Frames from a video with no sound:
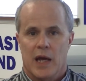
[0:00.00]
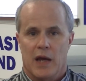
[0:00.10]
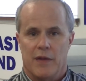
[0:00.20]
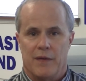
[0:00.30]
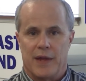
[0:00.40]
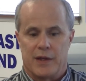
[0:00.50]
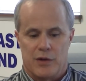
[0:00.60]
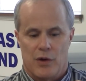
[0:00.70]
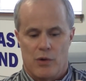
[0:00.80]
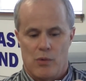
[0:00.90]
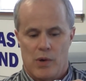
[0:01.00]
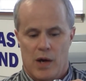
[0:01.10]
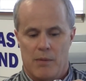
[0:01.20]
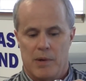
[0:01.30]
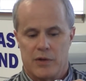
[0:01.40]
and then they can know
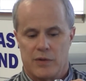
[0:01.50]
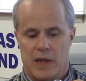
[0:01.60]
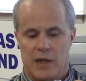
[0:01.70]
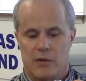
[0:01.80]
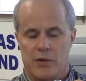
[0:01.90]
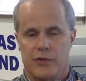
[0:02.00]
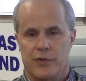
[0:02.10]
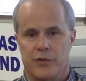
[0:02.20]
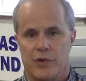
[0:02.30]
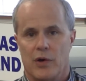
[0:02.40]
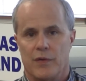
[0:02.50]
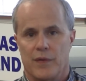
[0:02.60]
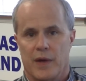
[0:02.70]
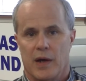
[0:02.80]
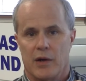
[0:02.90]
how much the anchor is installed in
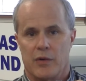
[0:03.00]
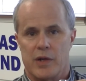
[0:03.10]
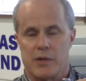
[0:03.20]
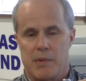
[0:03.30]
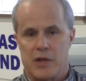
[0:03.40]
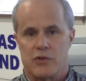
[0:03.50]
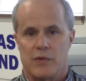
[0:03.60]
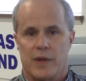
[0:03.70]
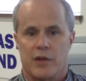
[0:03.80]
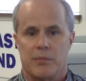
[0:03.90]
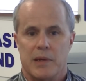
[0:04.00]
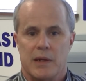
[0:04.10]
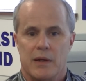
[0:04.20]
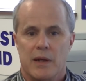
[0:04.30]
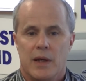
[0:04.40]
the concrete to make sure that it's
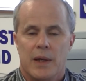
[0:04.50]
meeting